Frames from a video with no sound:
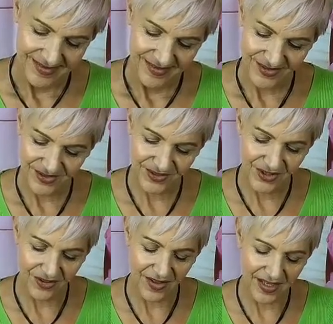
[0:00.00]
Oh,
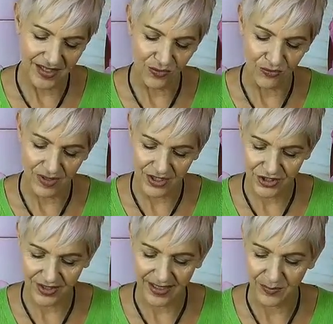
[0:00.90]
you're either going to rush
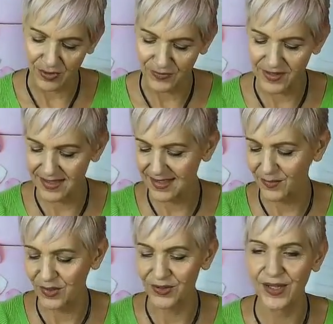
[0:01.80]
your cup off to
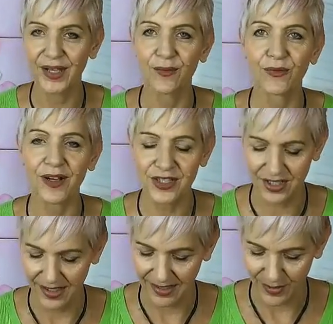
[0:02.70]
someone or they're rushing
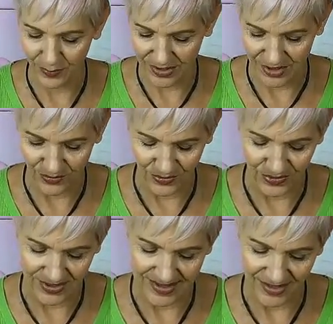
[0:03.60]
their cup in
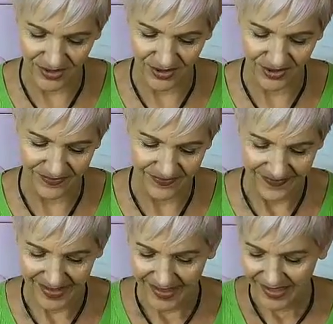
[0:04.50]
towards you.
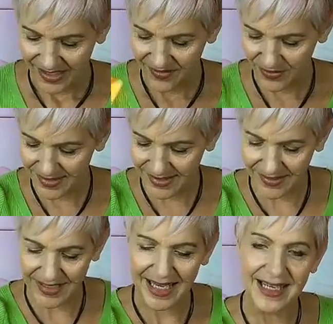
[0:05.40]
You've also got
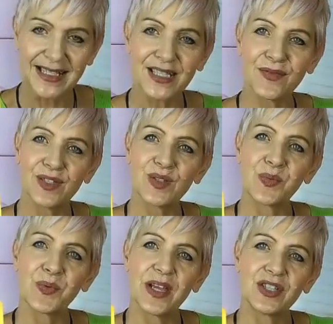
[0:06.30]
the Ace of
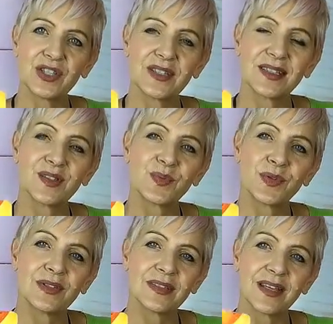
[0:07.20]
Inspiration. So
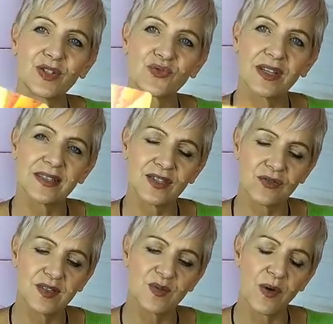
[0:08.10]
Spirit's saying, trust your
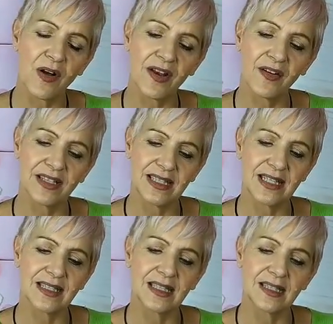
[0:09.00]
inspired
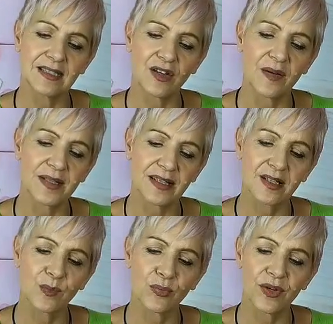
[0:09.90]
ideas at this time. It's
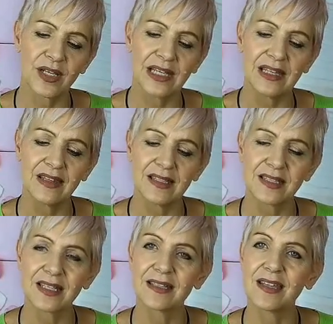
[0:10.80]
going to bring in the
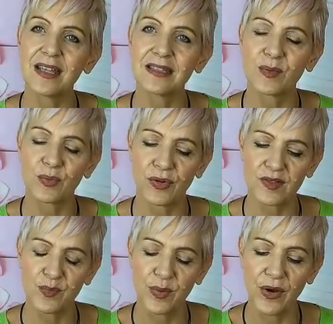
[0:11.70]
success, the
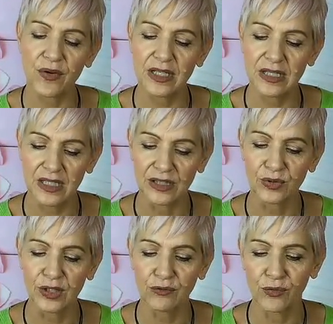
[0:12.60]
prosperity that you're
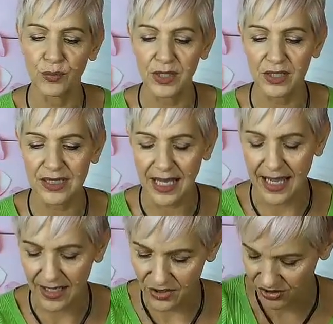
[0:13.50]
looking for, but you get to
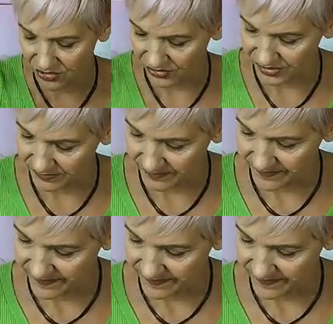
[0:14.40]
action on them.